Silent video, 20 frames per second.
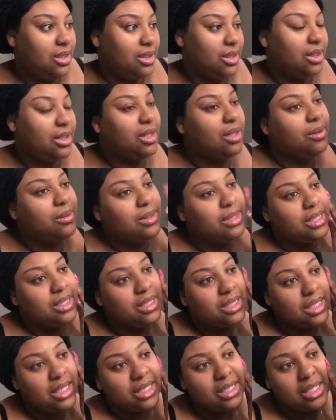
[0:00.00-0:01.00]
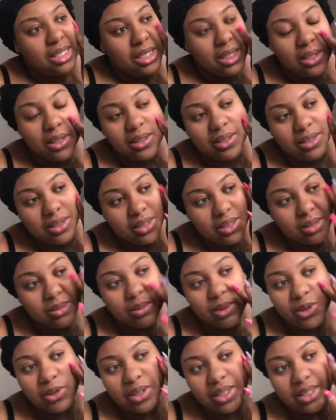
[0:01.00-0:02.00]
liquidy jelly
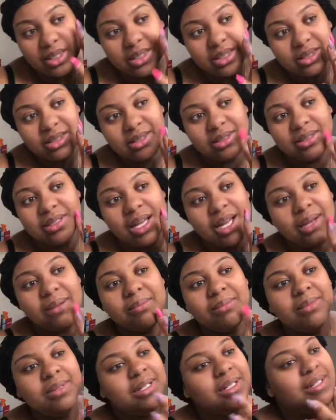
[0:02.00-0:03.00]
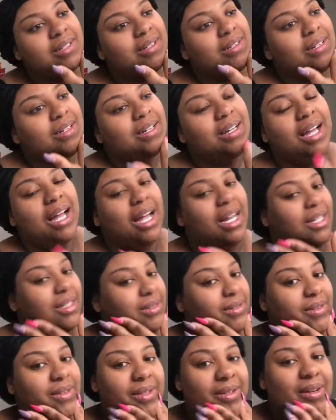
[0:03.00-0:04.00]
smoothing type. I
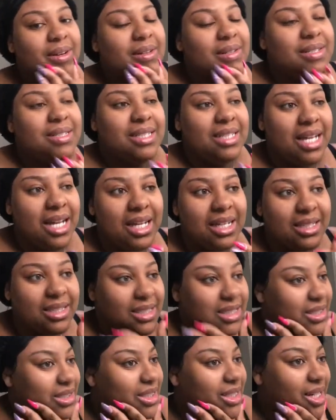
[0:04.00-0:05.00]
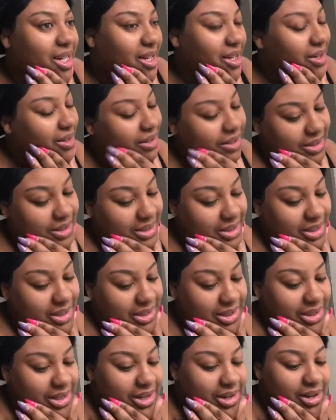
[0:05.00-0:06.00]
don't even know. It's not gel. It's
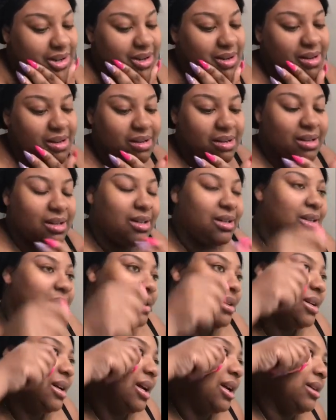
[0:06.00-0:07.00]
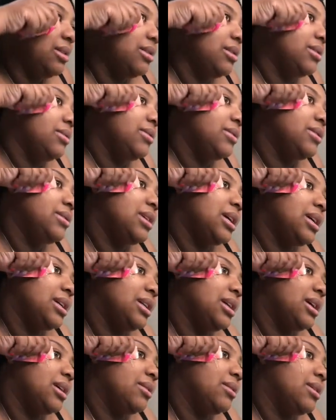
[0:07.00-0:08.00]
just, I don't know. It feels like
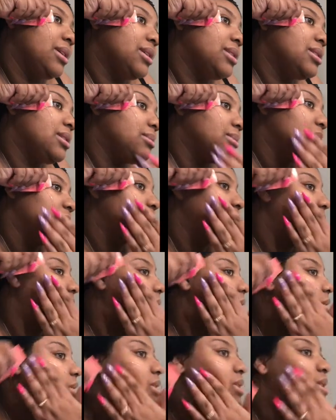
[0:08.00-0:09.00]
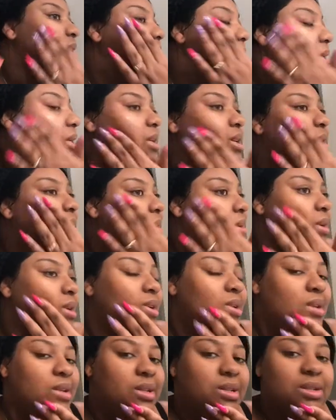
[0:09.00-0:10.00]
liquid. So I'm just going to just,
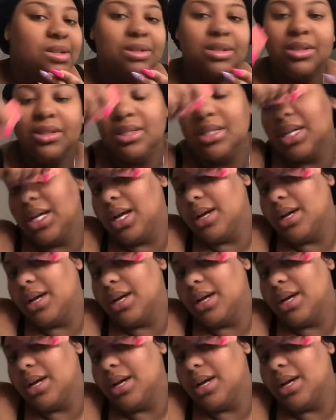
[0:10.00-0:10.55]
you can see